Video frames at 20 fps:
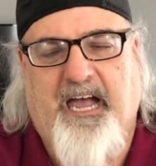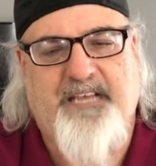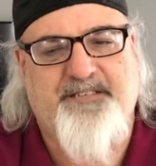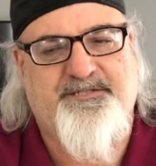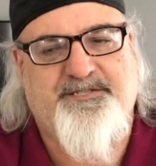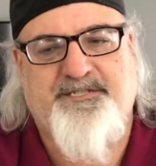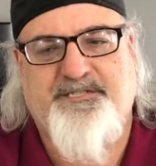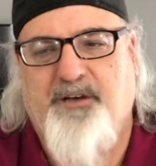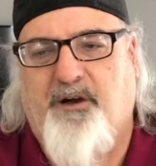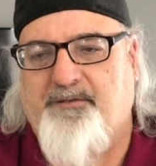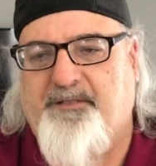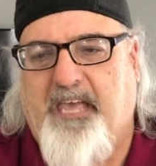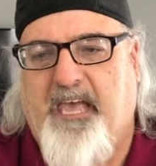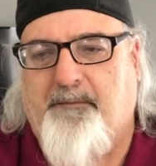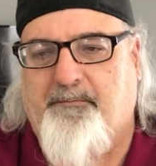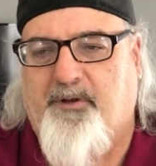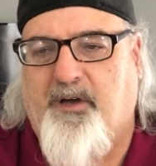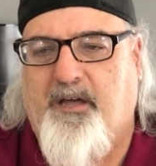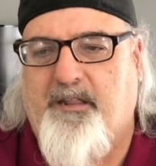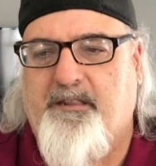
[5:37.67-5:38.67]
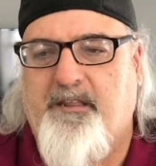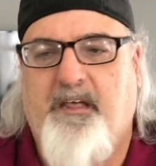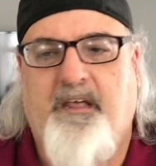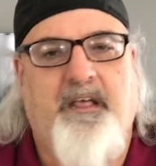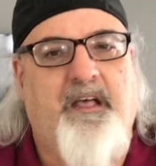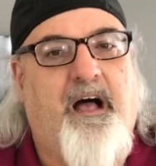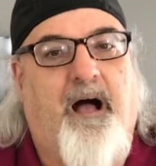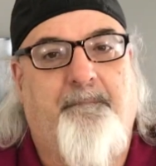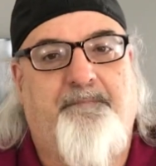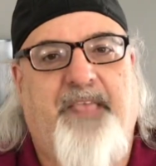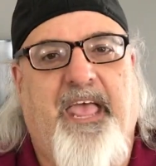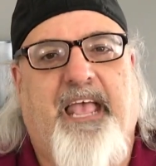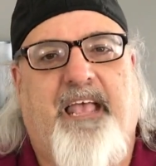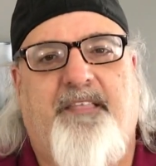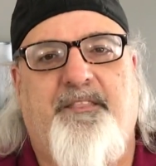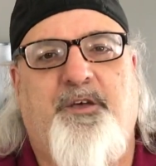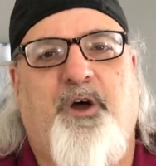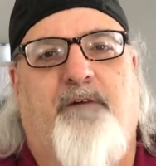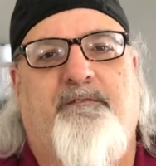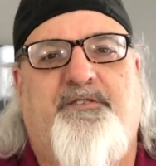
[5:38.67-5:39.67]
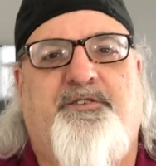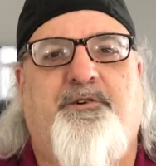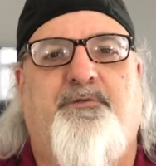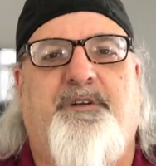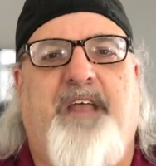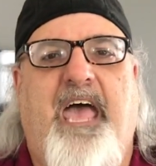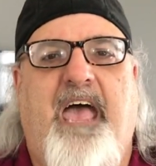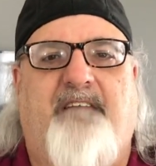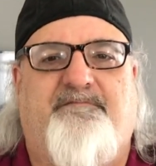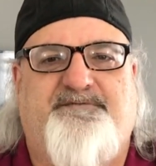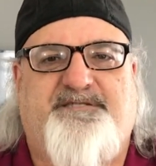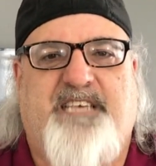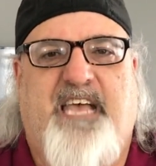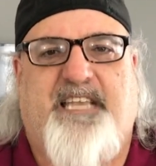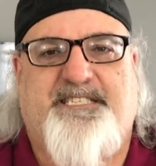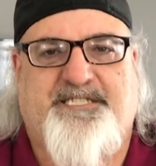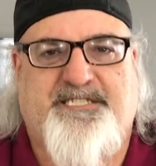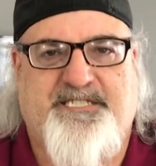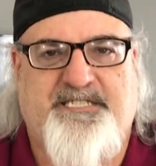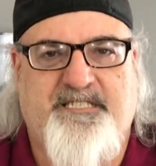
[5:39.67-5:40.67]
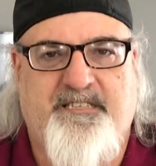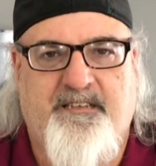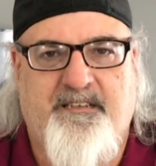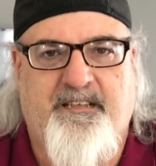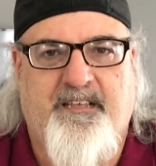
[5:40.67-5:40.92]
So damn good. I'm taking the over 2.5 sets